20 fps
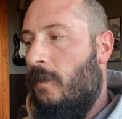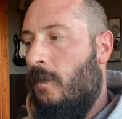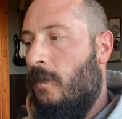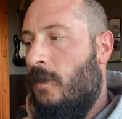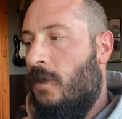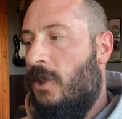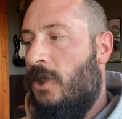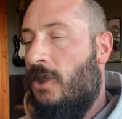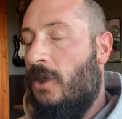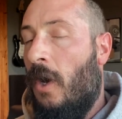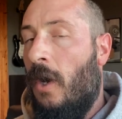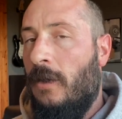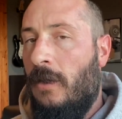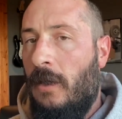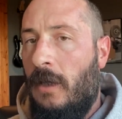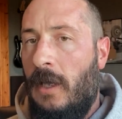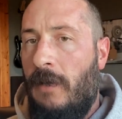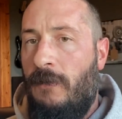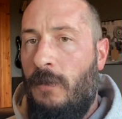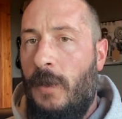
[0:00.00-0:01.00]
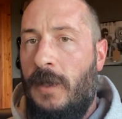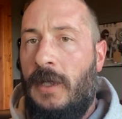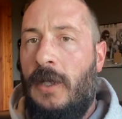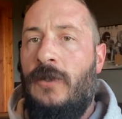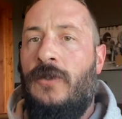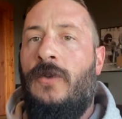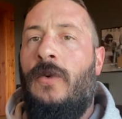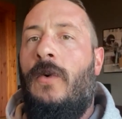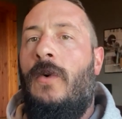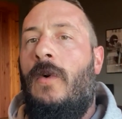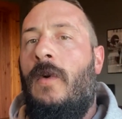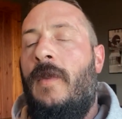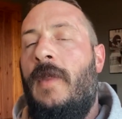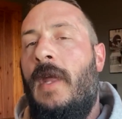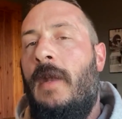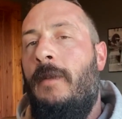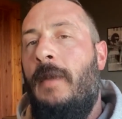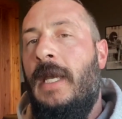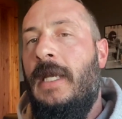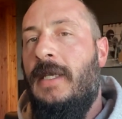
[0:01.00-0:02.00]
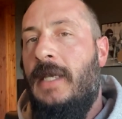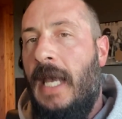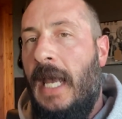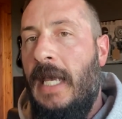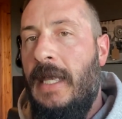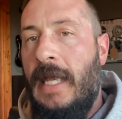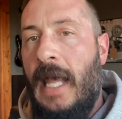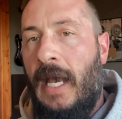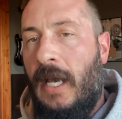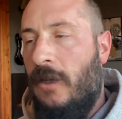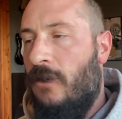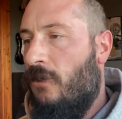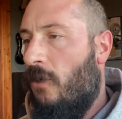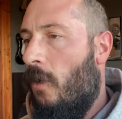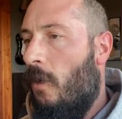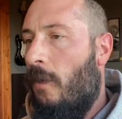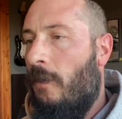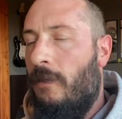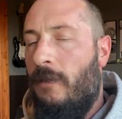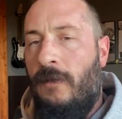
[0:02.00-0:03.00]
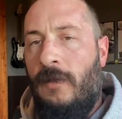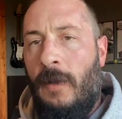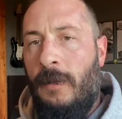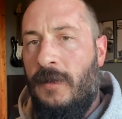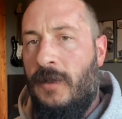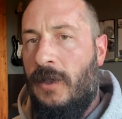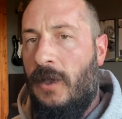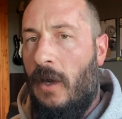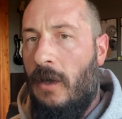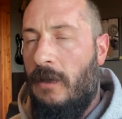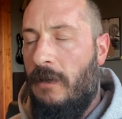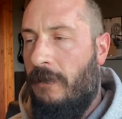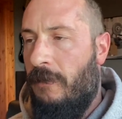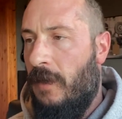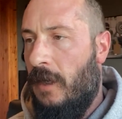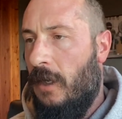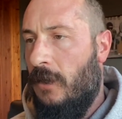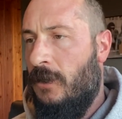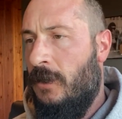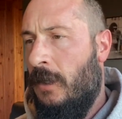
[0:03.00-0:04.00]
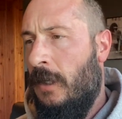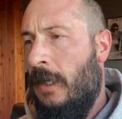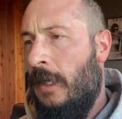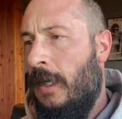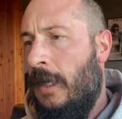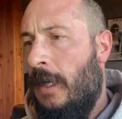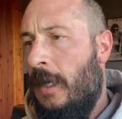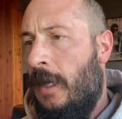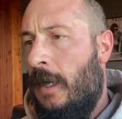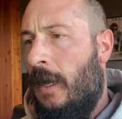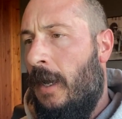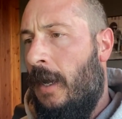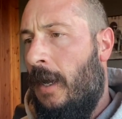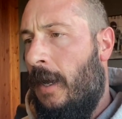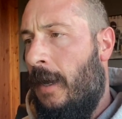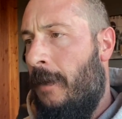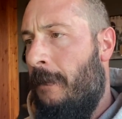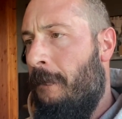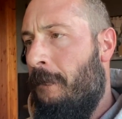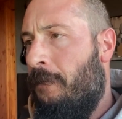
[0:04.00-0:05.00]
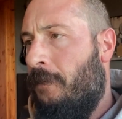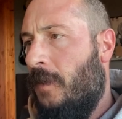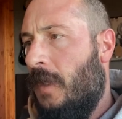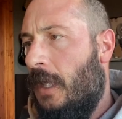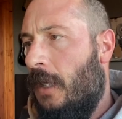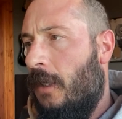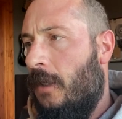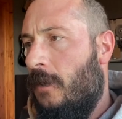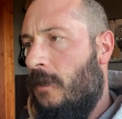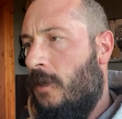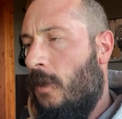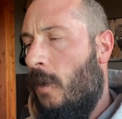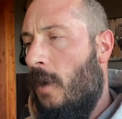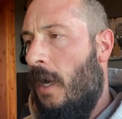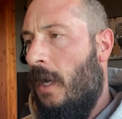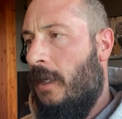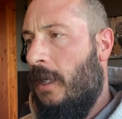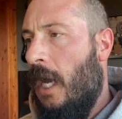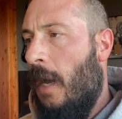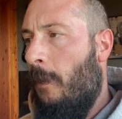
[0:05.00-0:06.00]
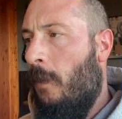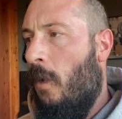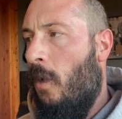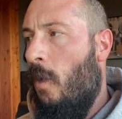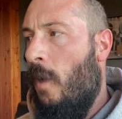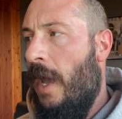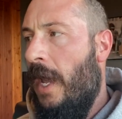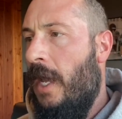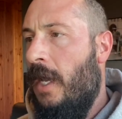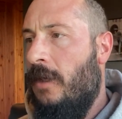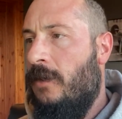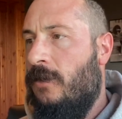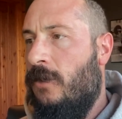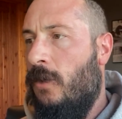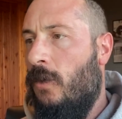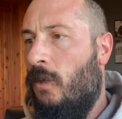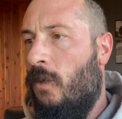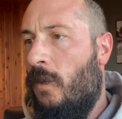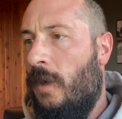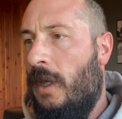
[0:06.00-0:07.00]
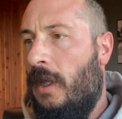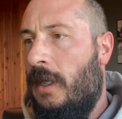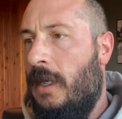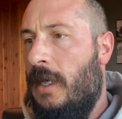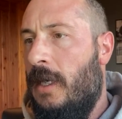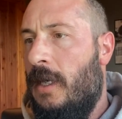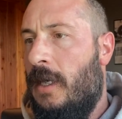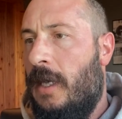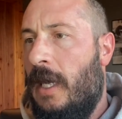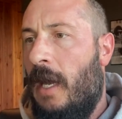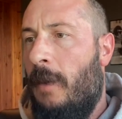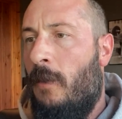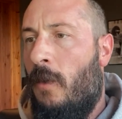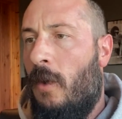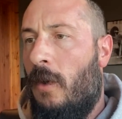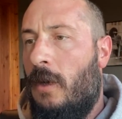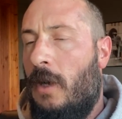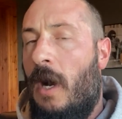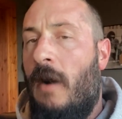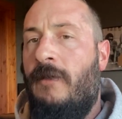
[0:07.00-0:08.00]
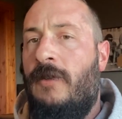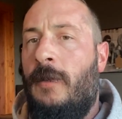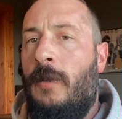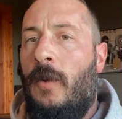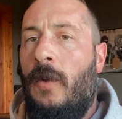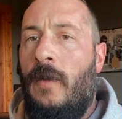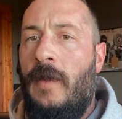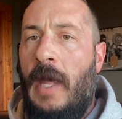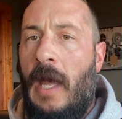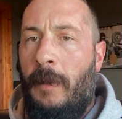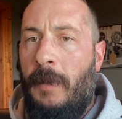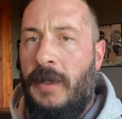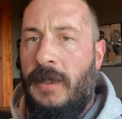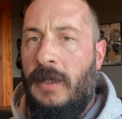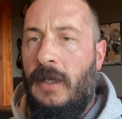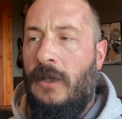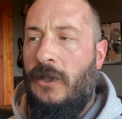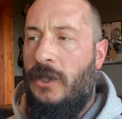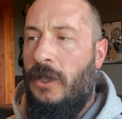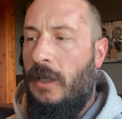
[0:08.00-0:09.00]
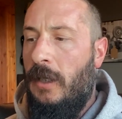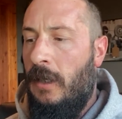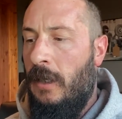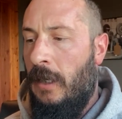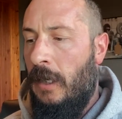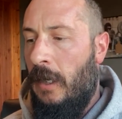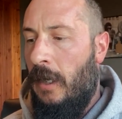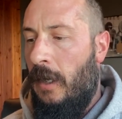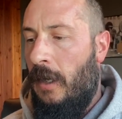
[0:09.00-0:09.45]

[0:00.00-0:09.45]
start the lift with control and then maintain that control from start to finish. Um, so a couple ways to really get more comfortable in that position